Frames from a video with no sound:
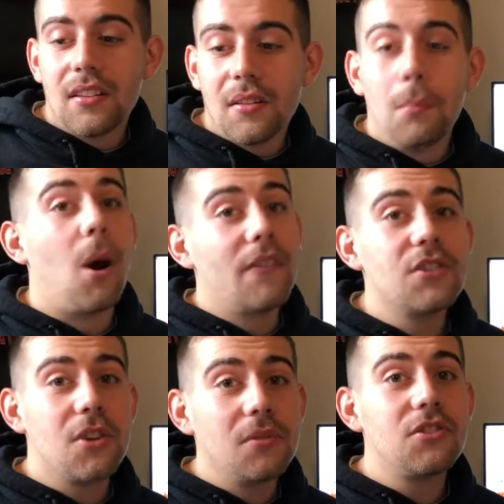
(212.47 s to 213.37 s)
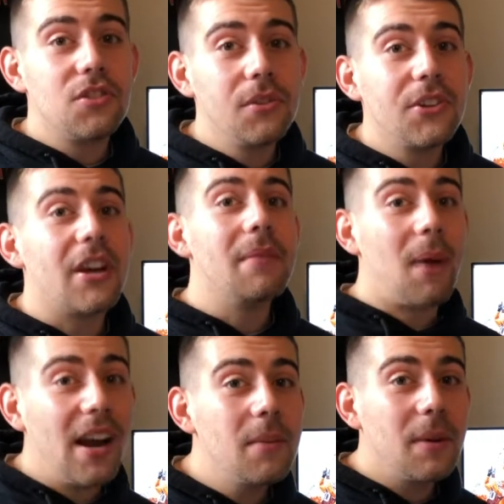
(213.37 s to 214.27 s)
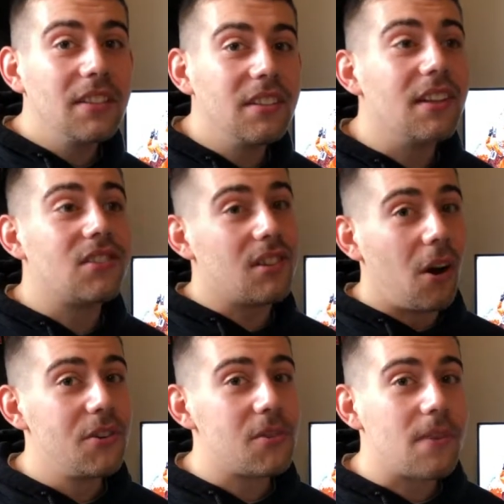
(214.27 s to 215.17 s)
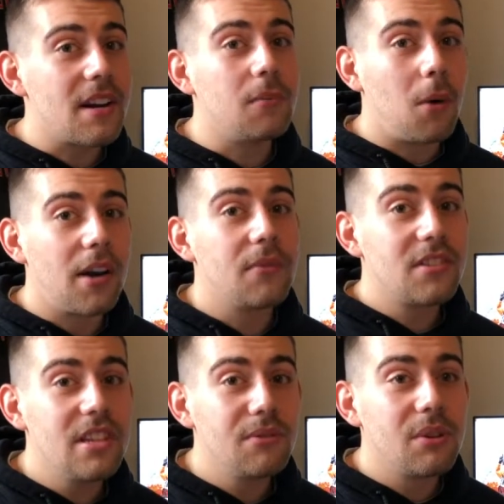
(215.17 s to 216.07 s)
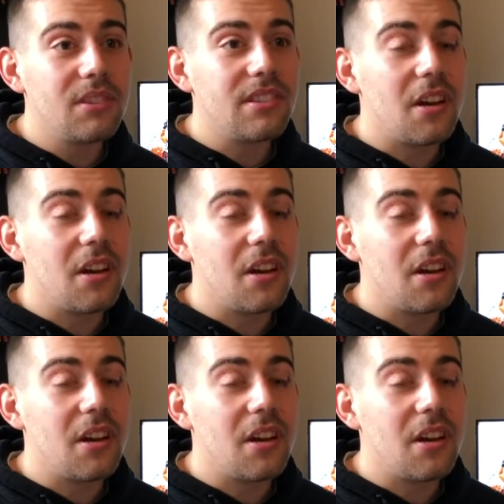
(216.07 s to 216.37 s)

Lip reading: Marvin Jones Jr., in my opinion, is an underrated wide receiver this year.